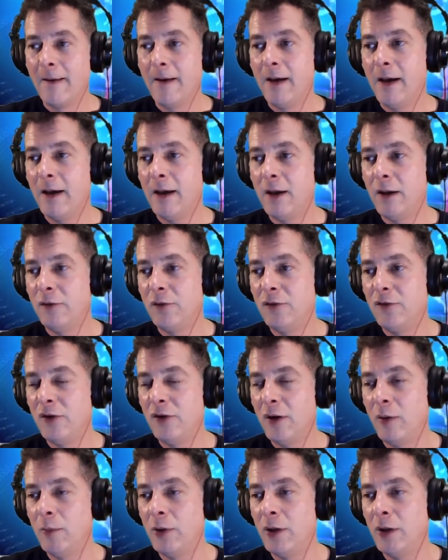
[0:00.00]
As a
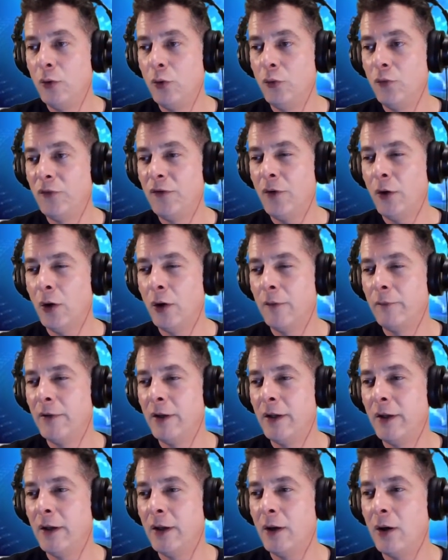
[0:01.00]
gentleman who served
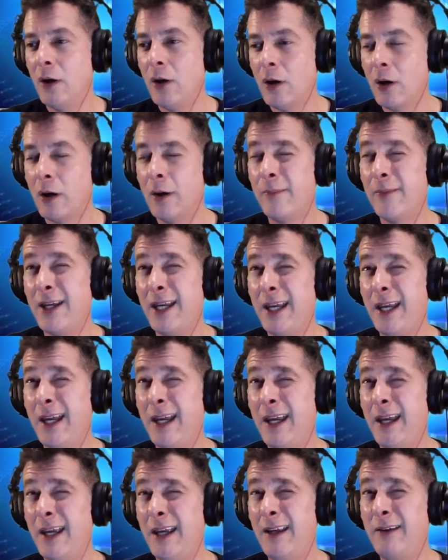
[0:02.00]
in the
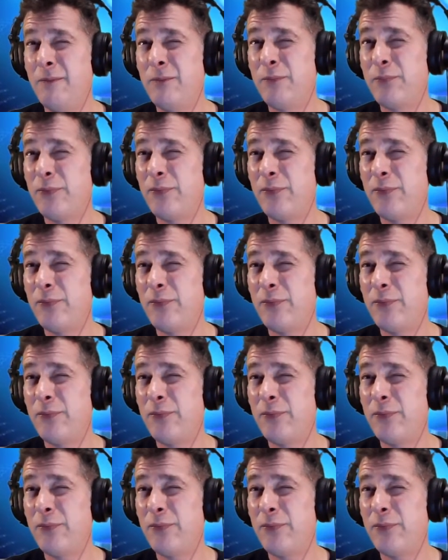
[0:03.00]
Army,